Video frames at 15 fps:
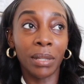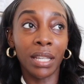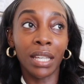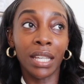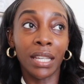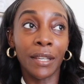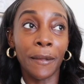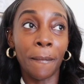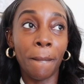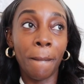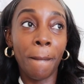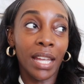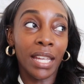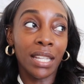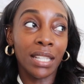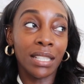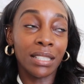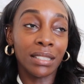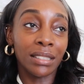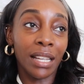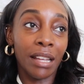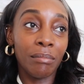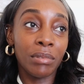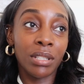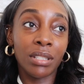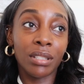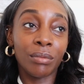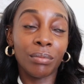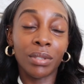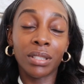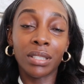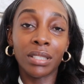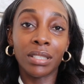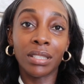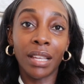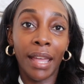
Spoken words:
And like, I'm just really